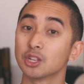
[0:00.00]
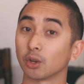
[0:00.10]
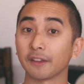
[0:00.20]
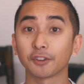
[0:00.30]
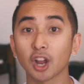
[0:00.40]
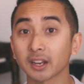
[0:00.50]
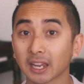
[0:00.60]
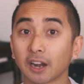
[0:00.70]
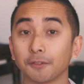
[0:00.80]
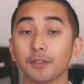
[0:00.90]
So if you're not
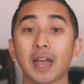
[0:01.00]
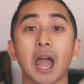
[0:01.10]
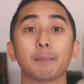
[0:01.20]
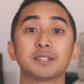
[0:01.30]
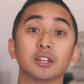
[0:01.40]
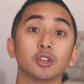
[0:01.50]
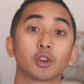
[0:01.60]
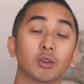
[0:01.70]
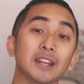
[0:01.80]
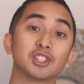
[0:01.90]
careful, the habits that you
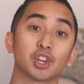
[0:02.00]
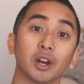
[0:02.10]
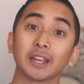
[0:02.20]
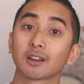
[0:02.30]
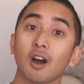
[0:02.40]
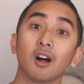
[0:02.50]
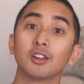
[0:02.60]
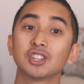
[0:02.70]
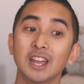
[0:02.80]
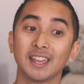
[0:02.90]
create during
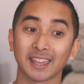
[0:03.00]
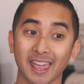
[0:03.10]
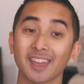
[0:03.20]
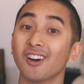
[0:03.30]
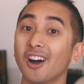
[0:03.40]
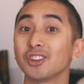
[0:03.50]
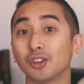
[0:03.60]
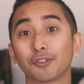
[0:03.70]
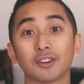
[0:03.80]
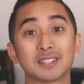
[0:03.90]
college can haunt
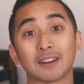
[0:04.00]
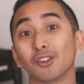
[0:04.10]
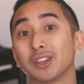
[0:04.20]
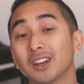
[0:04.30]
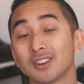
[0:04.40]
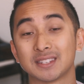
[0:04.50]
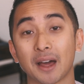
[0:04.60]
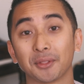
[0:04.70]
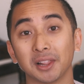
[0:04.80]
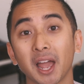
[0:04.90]
you for several years
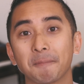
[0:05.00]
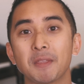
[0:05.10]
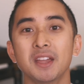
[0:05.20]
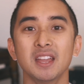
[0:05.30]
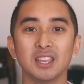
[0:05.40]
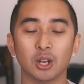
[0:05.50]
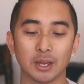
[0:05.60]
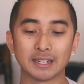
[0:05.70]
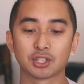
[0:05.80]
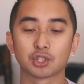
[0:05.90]
down the line. You
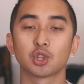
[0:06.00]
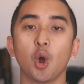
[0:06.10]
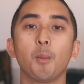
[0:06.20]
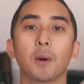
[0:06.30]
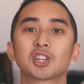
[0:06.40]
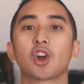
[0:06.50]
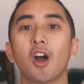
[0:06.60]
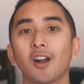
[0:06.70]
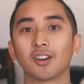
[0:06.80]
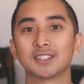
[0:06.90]
know, it's so much
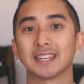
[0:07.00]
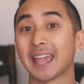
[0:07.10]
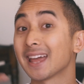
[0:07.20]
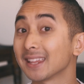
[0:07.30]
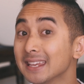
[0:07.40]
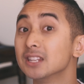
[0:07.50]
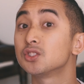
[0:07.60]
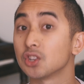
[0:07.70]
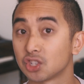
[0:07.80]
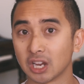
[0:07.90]
harder to get
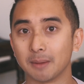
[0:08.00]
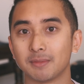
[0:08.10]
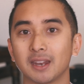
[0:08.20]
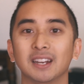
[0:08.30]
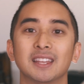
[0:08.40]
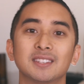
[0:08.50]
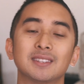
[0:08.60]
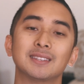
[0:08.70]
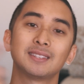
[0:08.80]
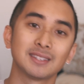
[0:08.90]
into shape than it is
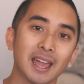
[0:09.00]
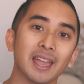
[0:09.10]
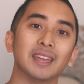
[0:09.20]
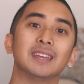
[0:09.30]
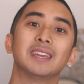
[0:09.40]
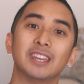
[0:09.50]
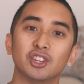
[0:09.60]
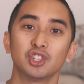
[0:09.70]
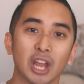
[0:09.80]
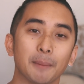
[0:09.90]
to stay
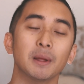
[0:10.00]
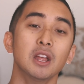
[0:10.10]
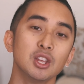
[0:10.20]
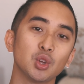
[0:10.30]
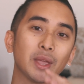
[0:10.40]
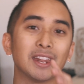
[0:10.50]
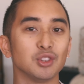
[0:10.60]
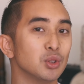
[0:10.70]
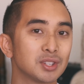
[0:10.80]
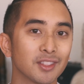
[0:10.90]
in shape. So get
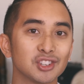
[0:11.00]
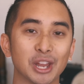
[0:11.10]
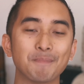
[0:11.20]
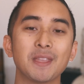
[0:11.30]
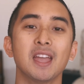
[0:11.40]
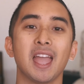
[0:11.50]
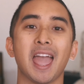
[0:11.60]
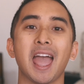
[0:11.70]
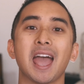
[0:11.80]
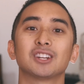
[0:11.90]
used to the gym
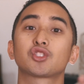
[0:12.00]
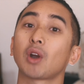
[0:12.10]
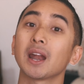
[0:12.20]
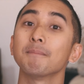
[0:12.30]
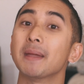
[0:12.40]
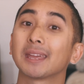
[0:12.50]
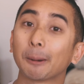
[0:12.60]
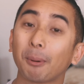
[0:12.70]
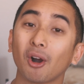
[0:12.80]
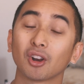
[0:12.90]
and try to make
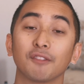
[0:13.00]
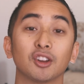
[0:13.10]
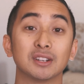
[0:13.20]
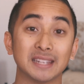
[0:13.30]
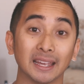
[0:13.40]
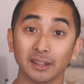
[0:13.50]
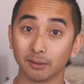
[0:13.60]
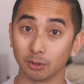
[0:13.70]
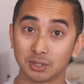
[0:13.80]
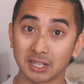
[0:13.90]
it a part of your
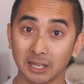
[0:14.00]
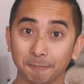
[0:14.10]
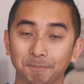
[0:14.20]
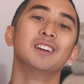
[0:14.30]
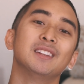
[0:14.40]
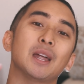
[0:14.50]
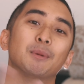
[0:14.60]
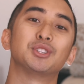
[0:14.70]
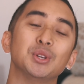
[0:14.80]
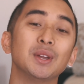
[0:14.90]
daily routine.
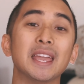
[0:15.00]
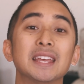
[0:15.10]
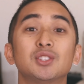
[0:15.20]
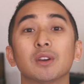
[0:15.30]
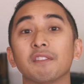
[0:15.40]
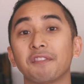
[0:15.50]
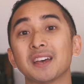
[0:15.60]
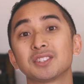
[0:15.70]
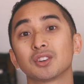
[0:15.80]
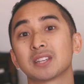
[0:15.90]
Number two is to
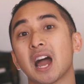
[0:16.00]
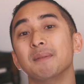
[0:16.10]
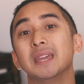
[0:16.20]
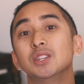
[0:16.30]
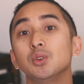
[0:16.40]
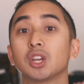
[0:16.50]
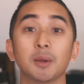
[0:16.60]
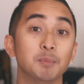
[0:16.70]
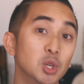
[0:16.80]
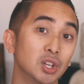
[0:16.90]
invest your time into
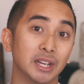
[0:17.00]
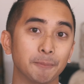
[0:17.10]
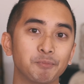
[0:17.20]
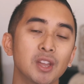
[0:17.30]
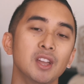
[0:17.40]
community.